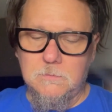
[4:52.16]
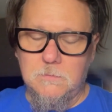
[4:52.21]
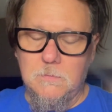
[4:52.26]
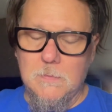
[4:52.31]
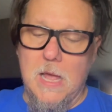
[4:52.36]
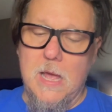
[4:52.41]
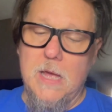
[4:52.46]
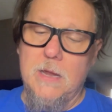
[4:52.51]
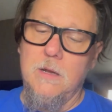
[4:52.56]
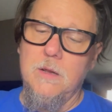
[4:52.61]

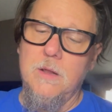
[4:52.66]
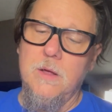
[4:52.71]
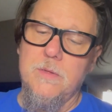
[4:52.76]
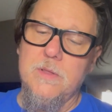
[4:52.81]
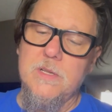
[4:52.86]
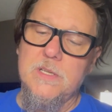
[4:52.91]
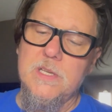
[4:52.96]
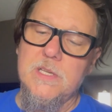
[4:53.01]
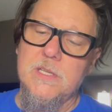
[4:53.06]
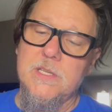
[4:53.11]
I don't know.
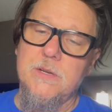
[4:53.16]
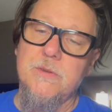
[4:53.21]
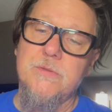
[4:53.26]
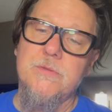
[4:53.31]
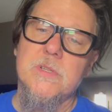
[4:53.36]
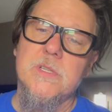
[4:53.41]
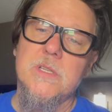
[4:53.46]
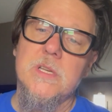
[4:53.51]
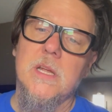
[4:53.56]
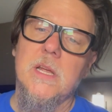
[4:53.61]
This is
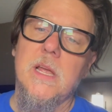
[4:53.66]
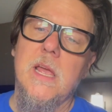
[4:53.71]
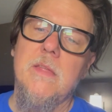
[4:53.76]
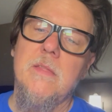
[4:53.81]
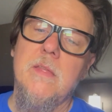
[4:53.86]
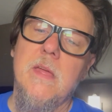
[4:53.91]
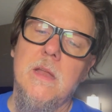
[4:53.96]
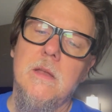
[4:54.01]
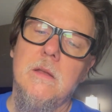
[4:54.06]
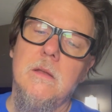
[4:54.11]
interesting.
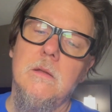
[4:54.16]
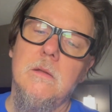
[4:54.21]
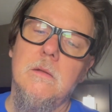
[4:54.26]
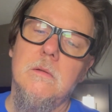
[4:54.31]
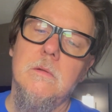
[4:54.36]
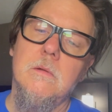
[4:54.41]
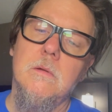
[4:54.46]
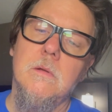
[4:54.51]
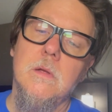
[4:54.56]
And then,